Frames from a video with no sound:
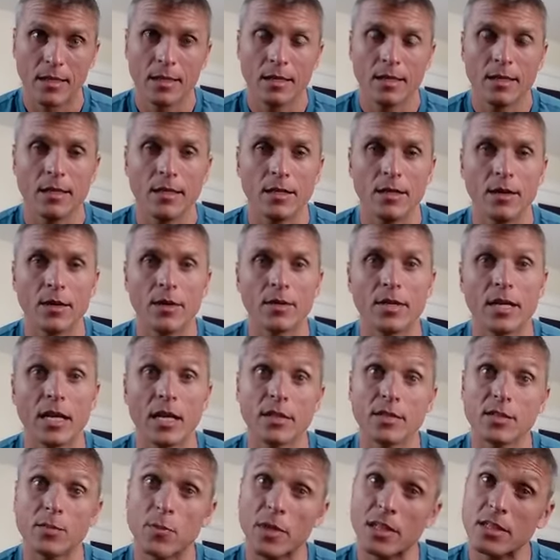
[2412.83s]
Now,
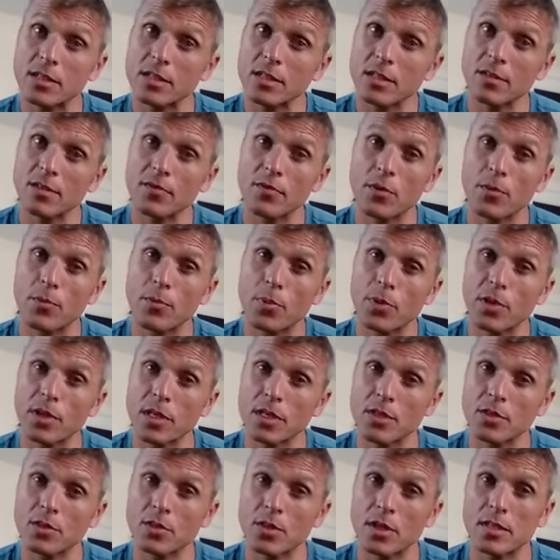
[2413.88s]
especially if you're putting
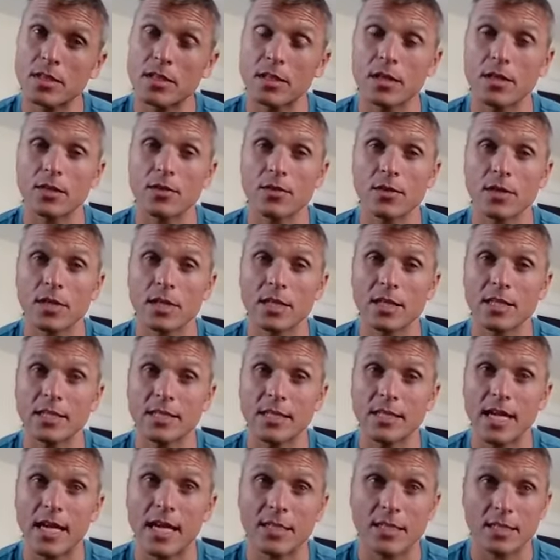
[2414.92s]
a trust under
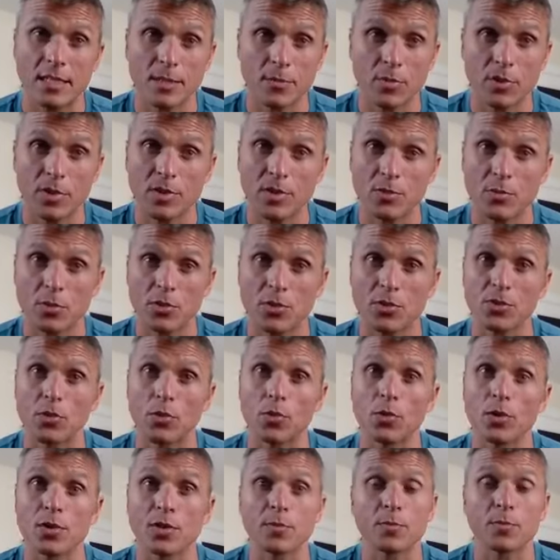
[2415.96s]
ecclesiastic principles
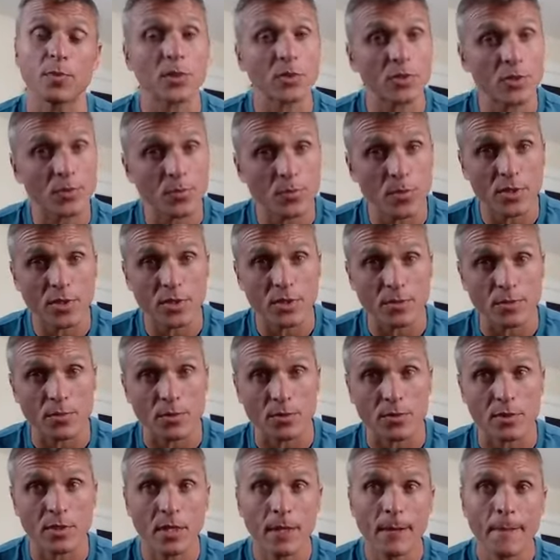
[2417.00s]
or spiritual
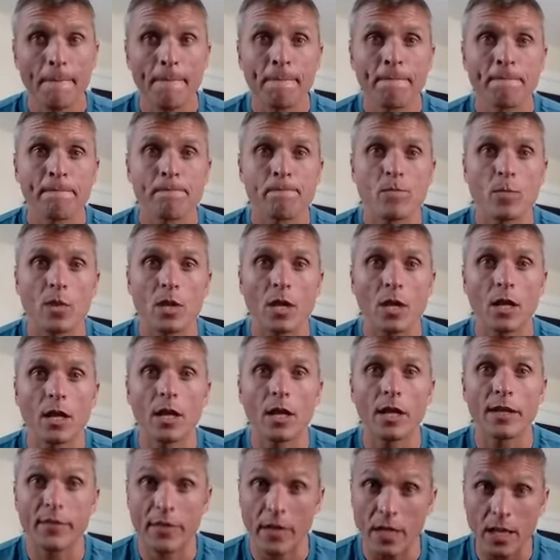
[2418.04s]
principles,
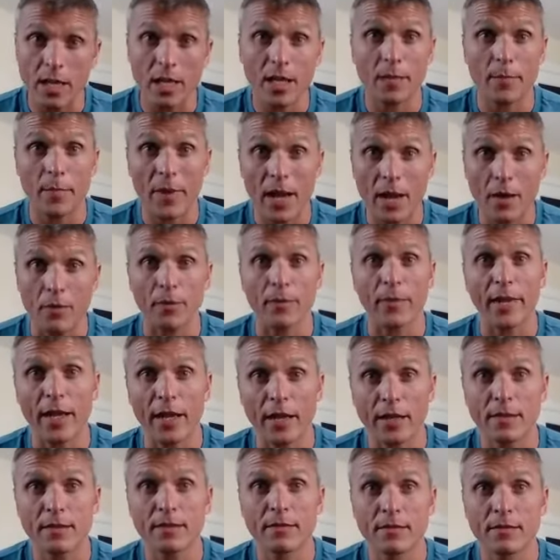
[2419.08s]
it's got a lot of power,
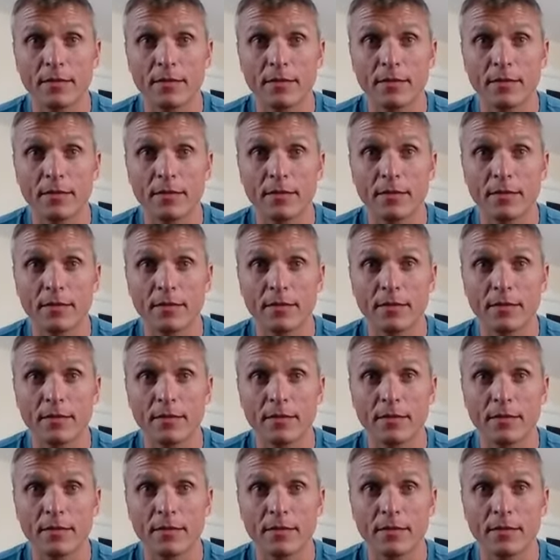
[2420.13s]
man.